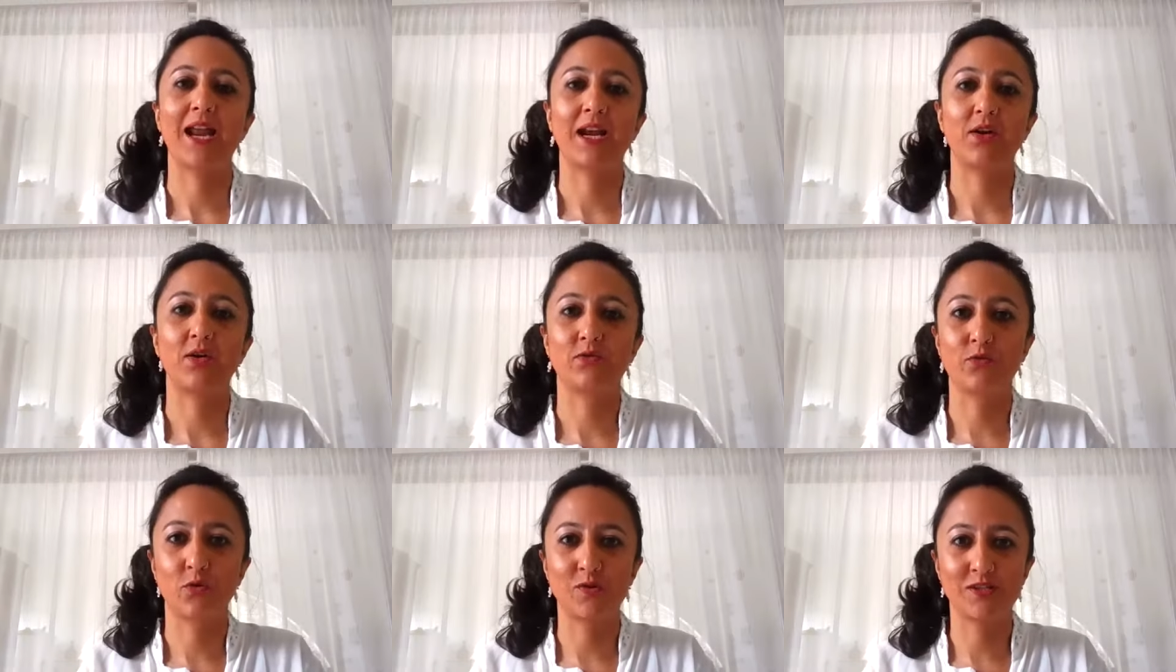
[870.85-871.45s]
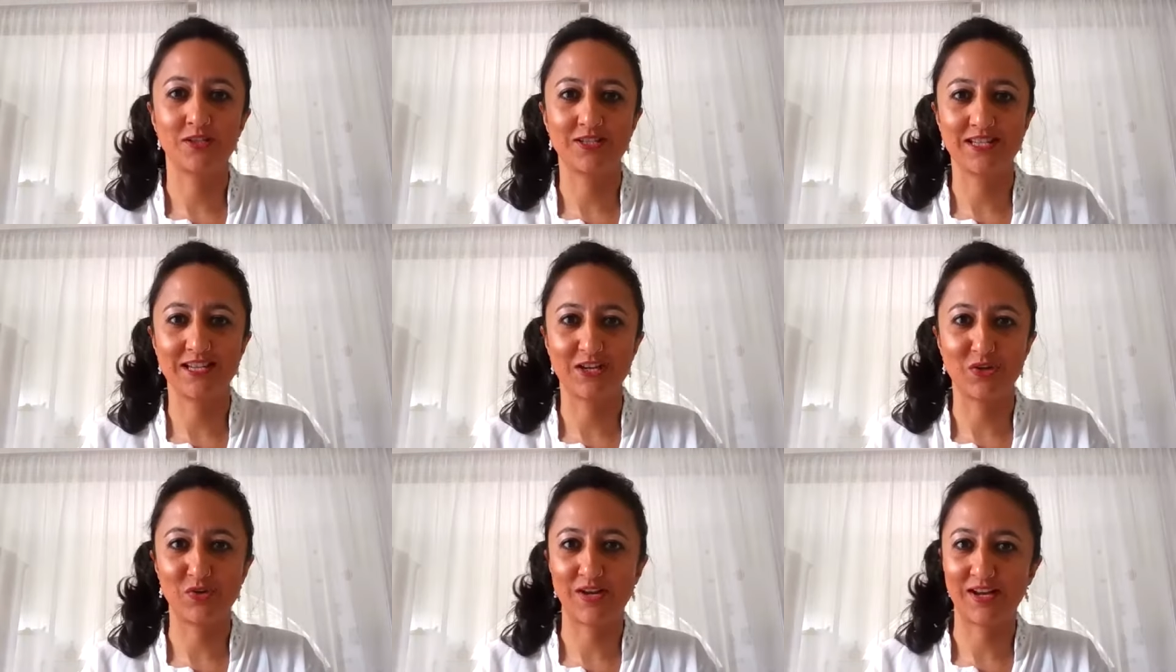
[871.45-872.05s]
look forward to
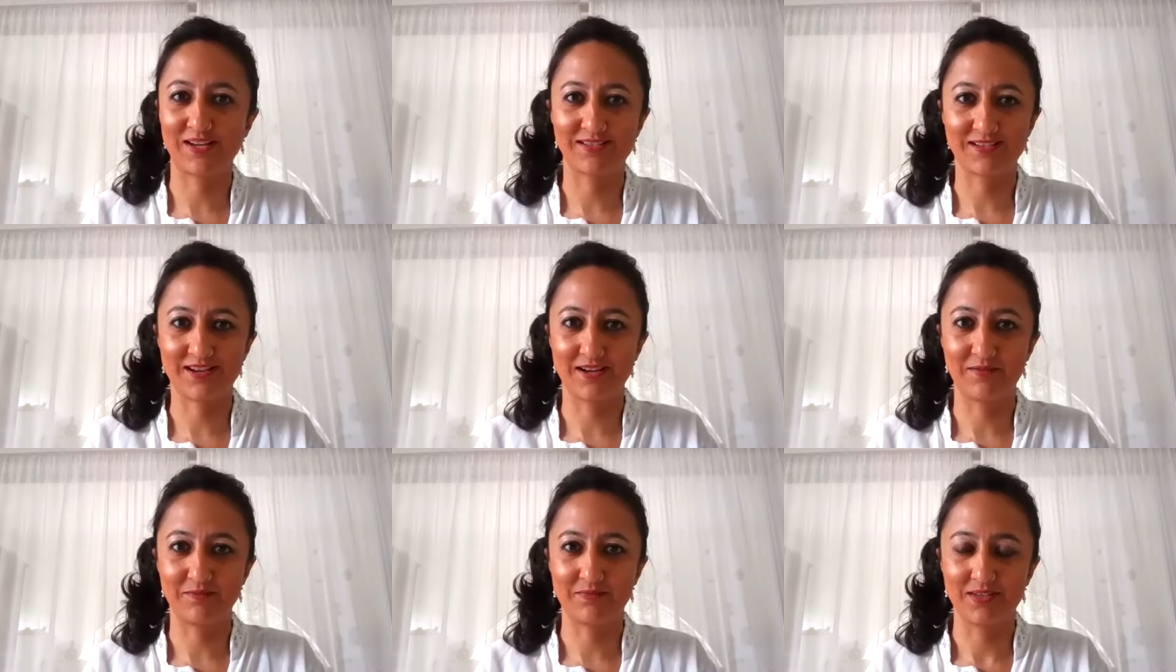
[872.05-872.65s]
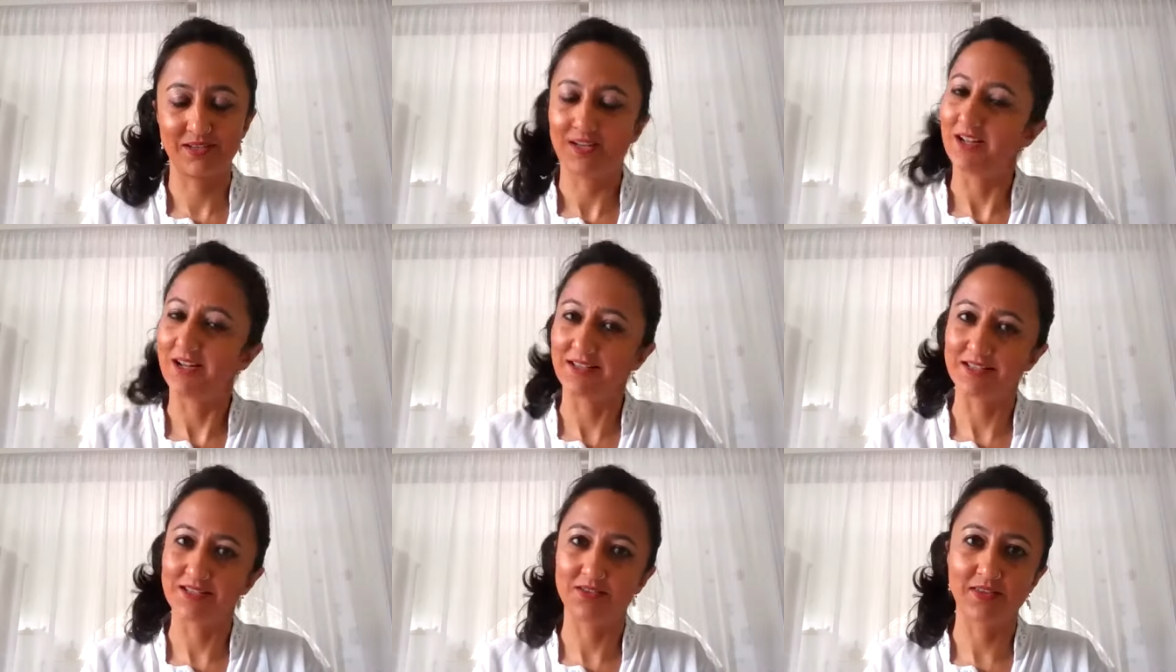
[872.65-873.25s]
seeing you next time.
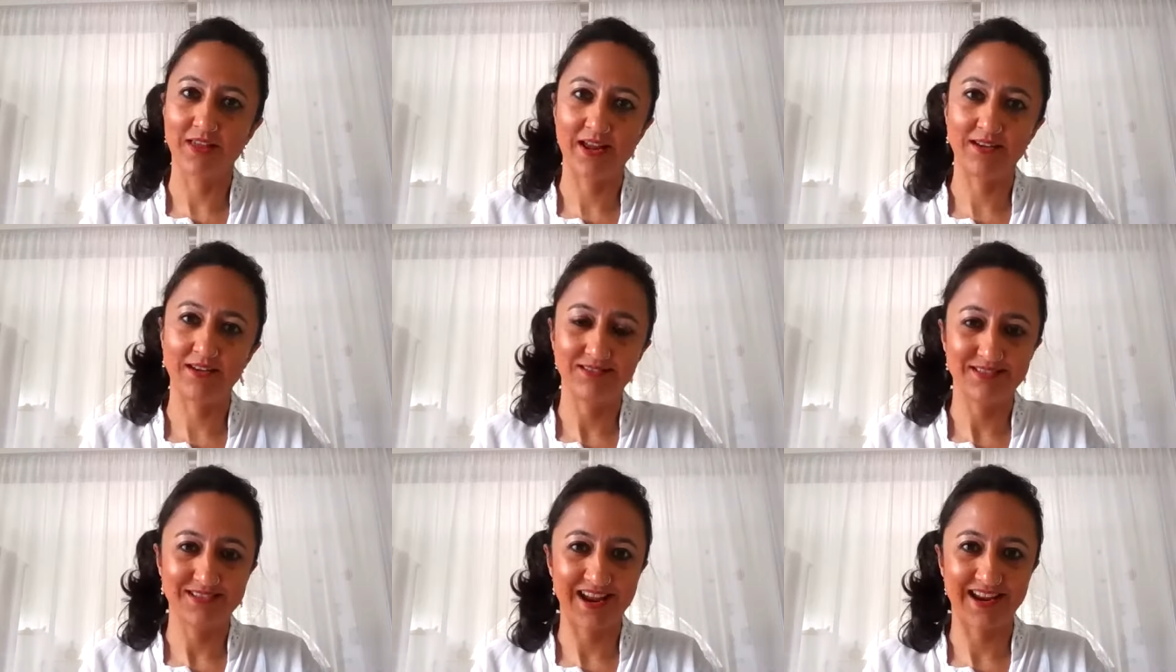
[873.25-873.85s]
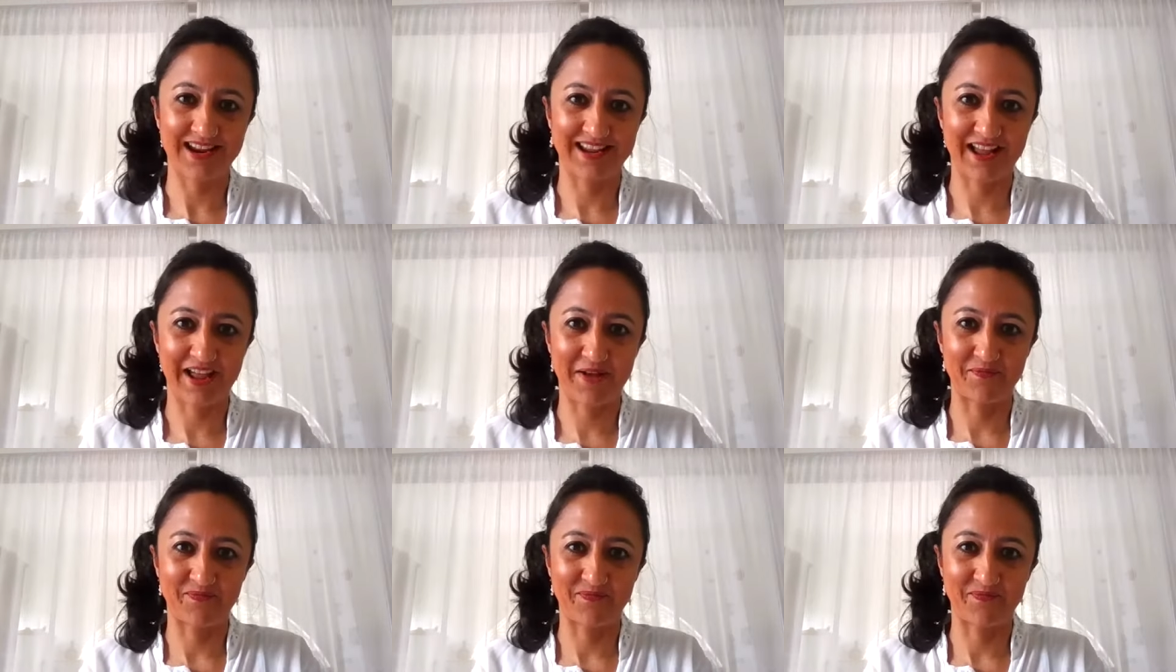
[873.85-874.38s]
Until then, take care.